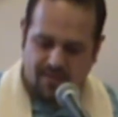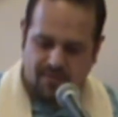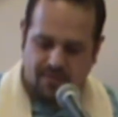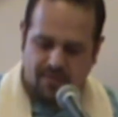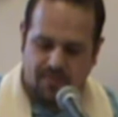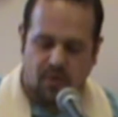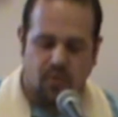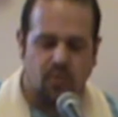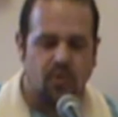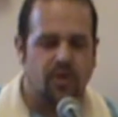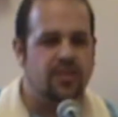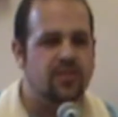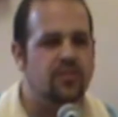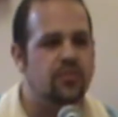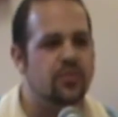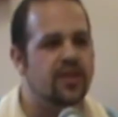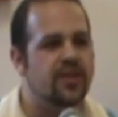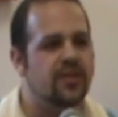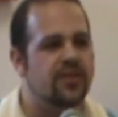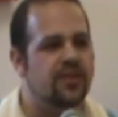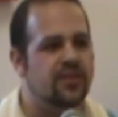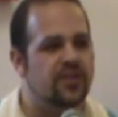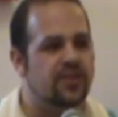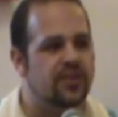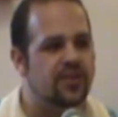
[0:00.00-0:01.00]
But what did
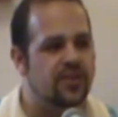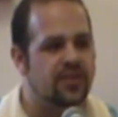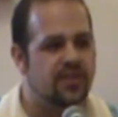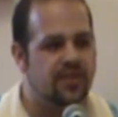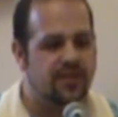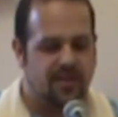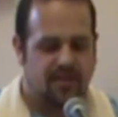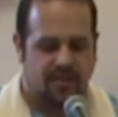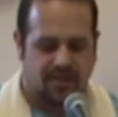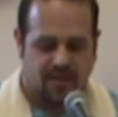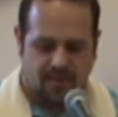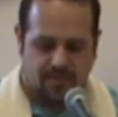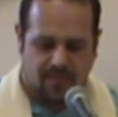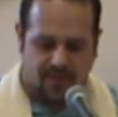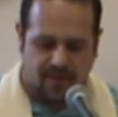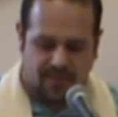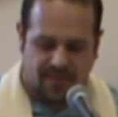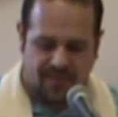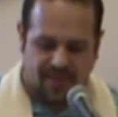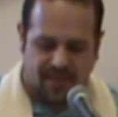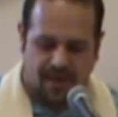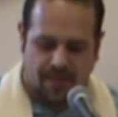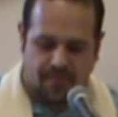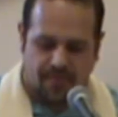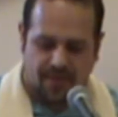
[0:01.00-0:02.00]
we learn
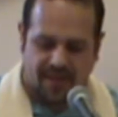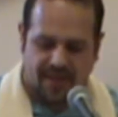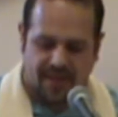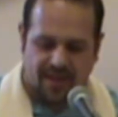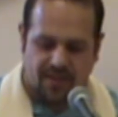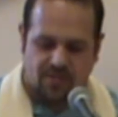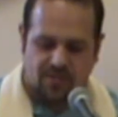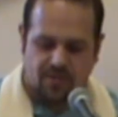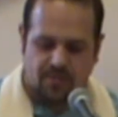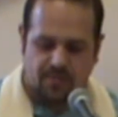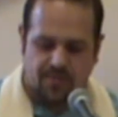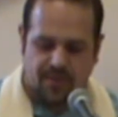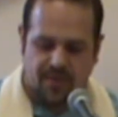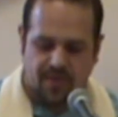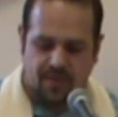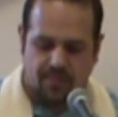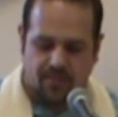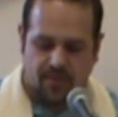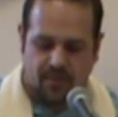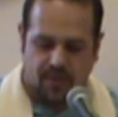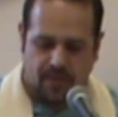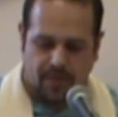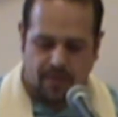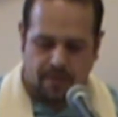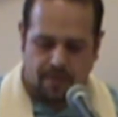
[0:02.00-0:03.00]
about the Appalachian
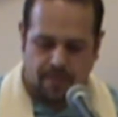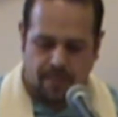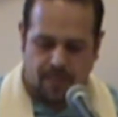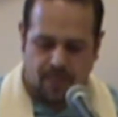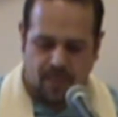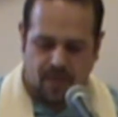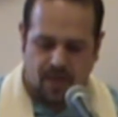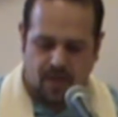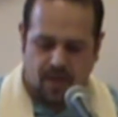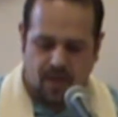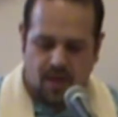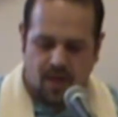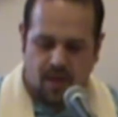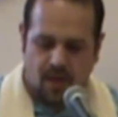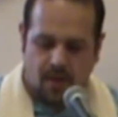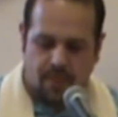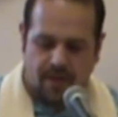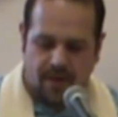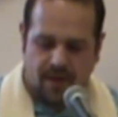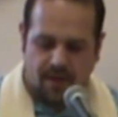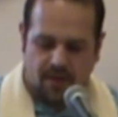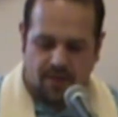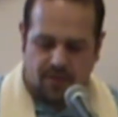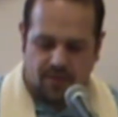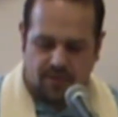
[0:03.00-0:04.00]
people,
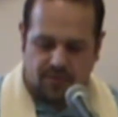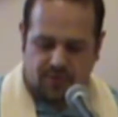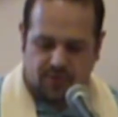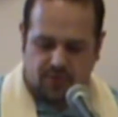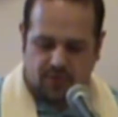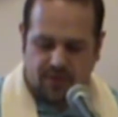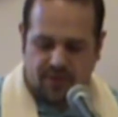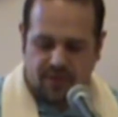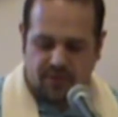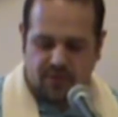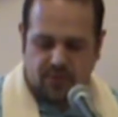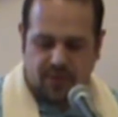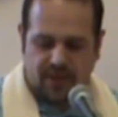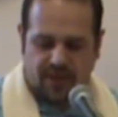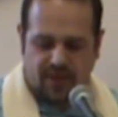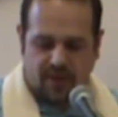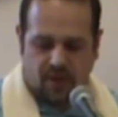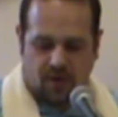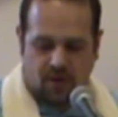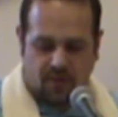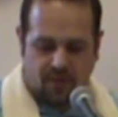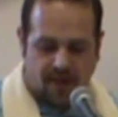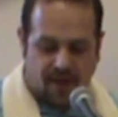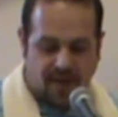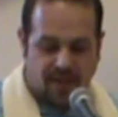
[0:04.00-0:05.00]
about the stories we had
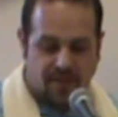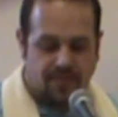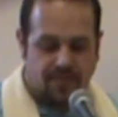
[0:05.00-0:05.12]
already